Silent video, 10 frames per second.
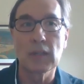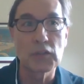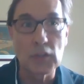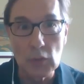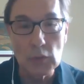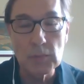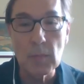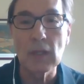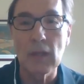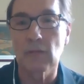would say,
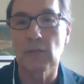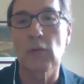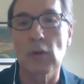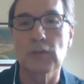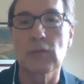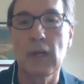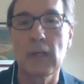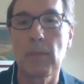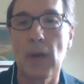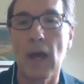excuse me, like
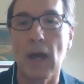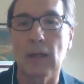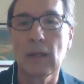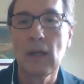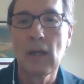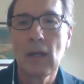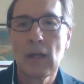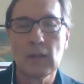frustrated back.